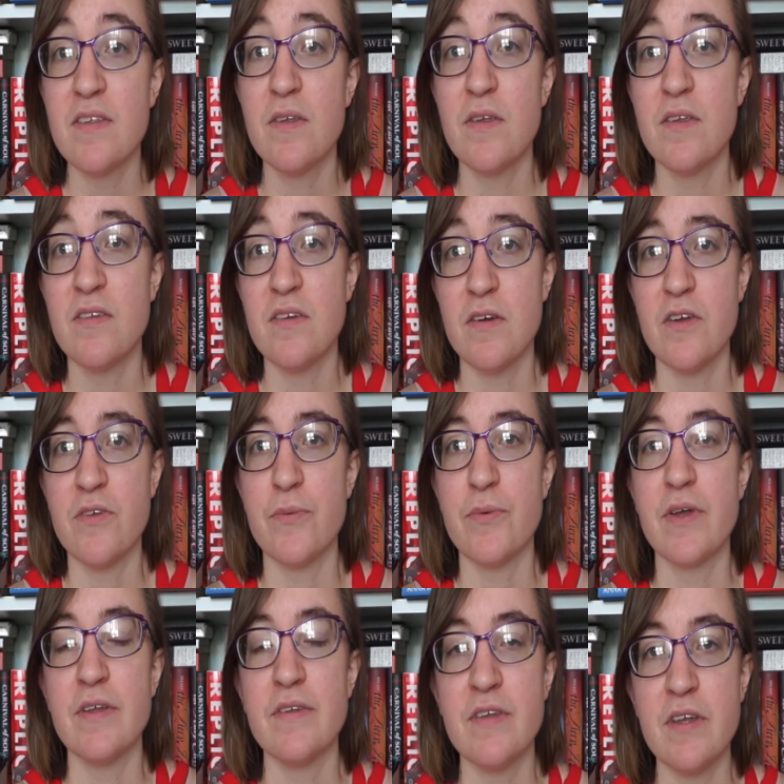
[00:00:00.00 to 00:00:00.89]
the series
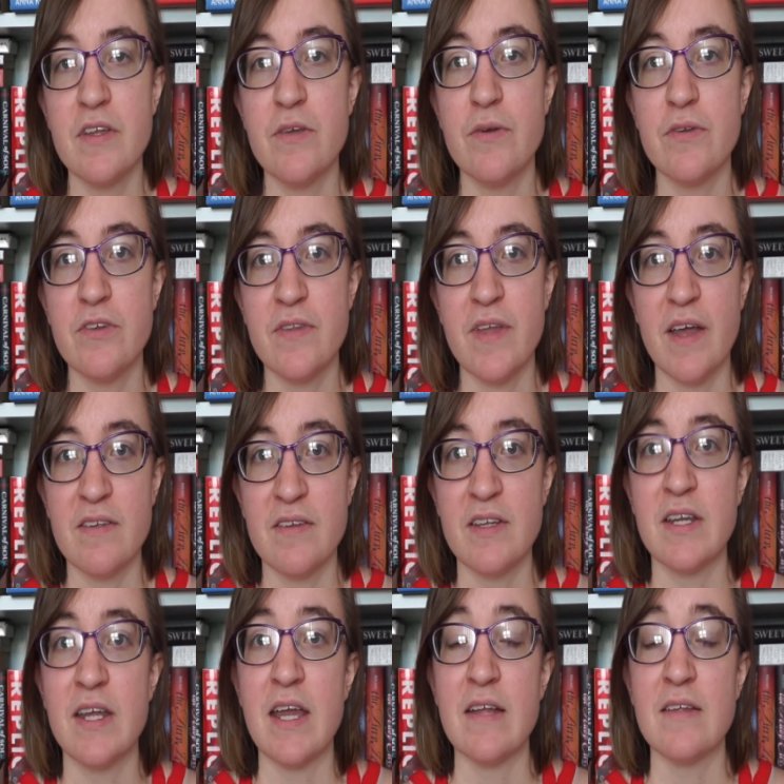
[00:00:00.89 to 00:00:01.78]
will continue in
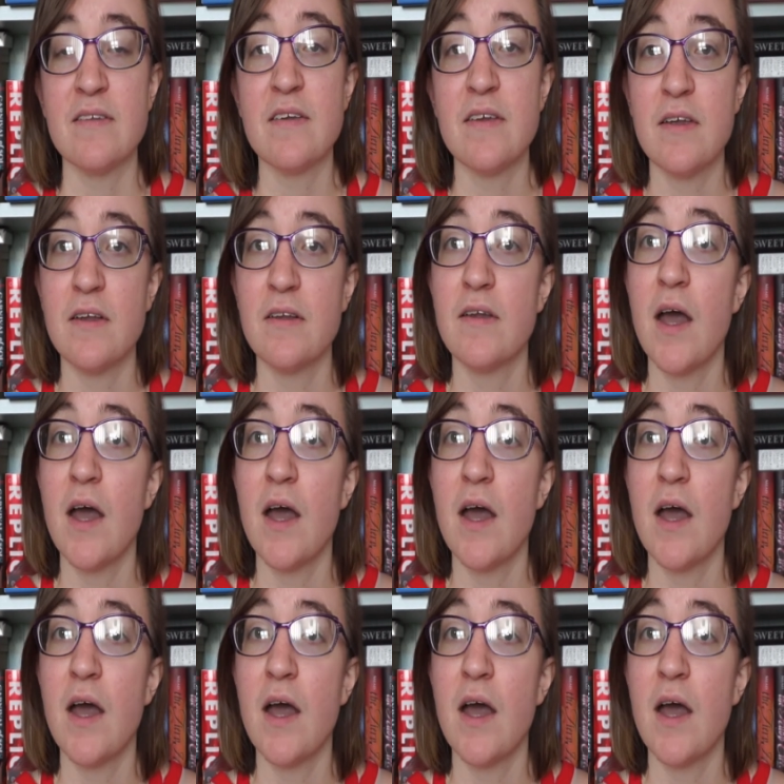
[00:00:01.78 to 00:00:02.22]
2018,